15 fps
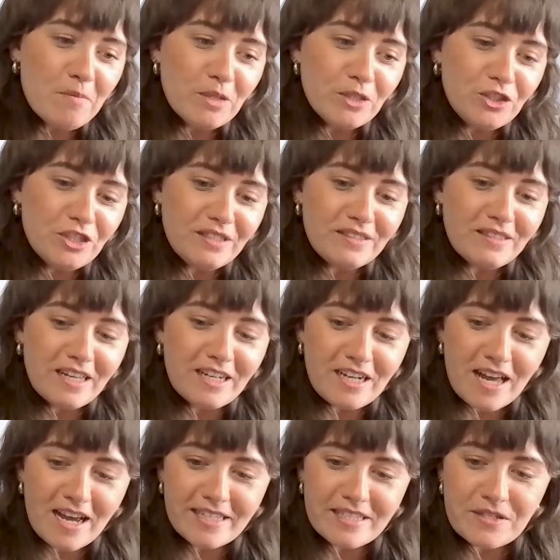which is an
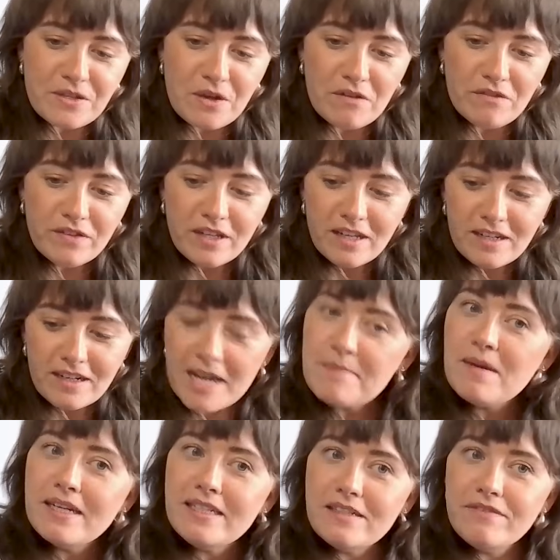alliance of
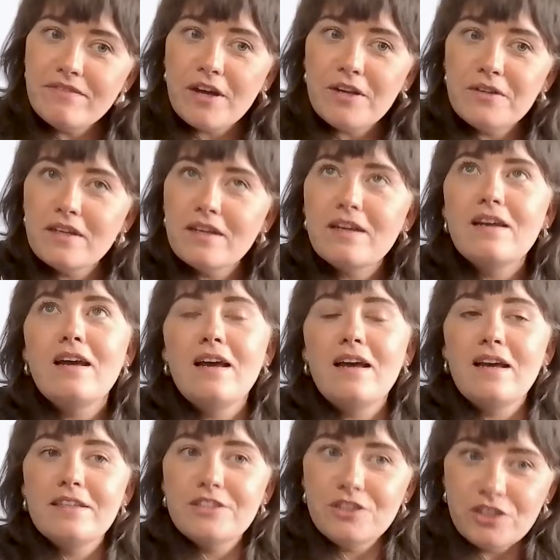like-minded folk,
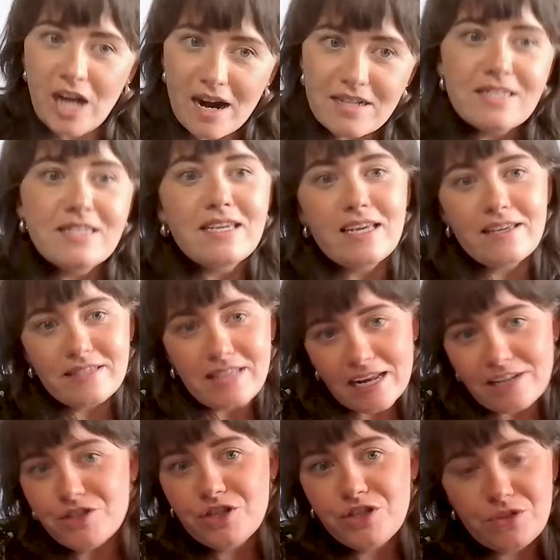charities,
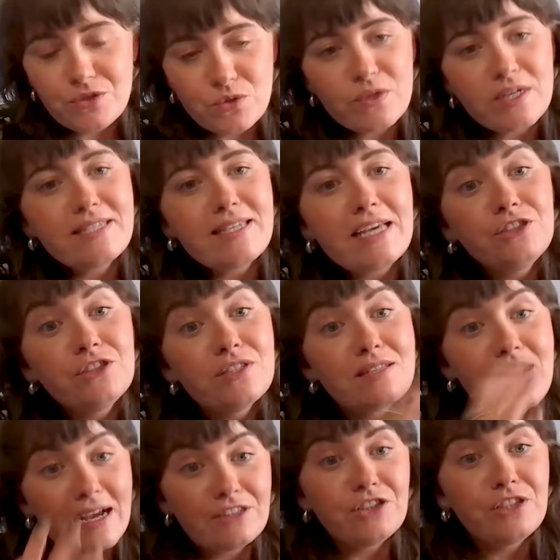tenants unions, organisations
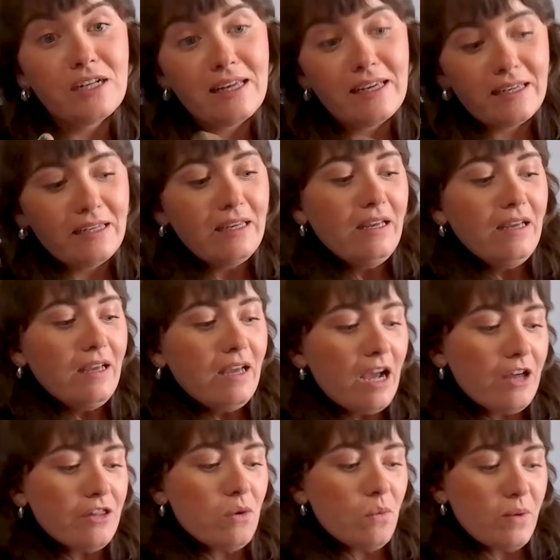nationally
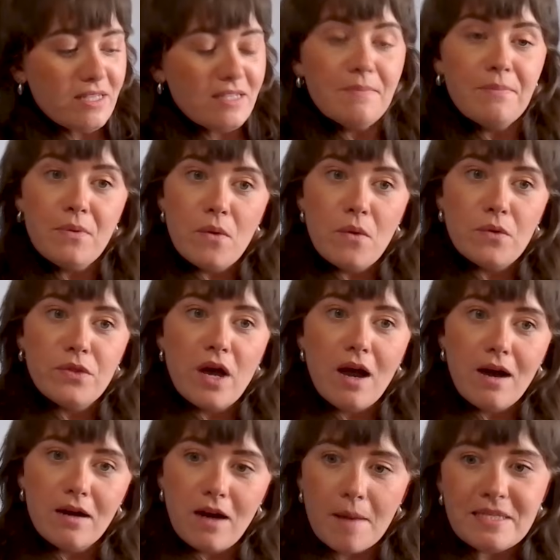that we support, that
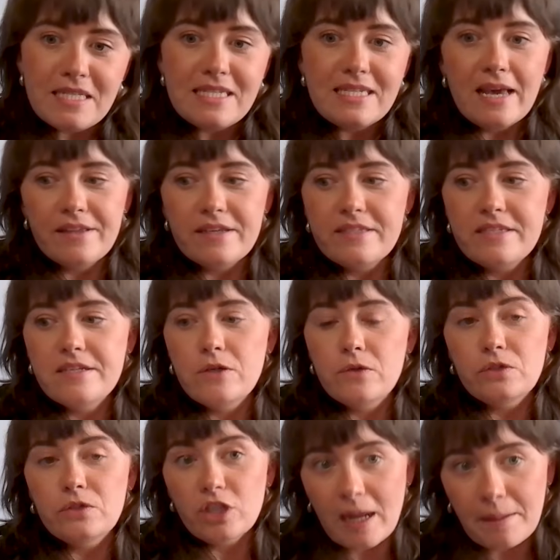are coming together to
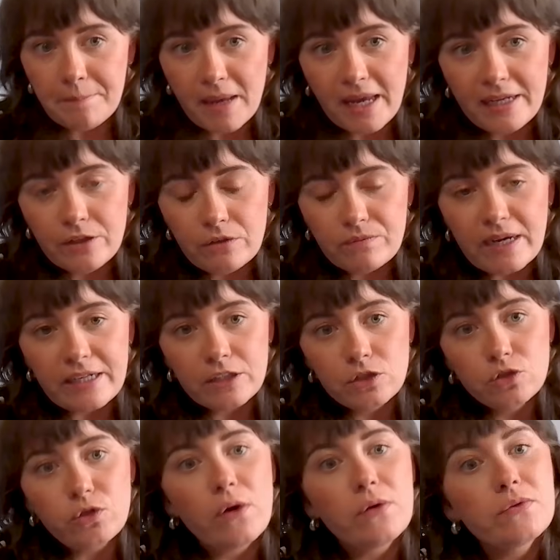launch a campaign on rent
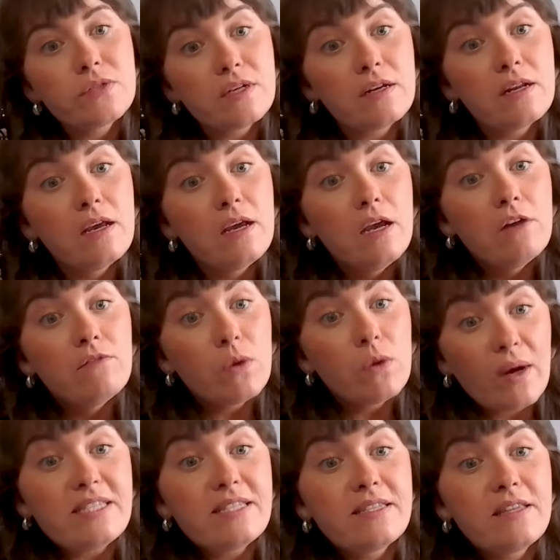controls, and
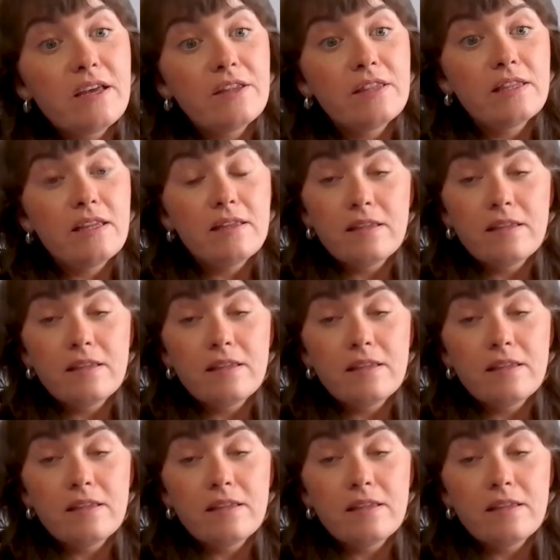request that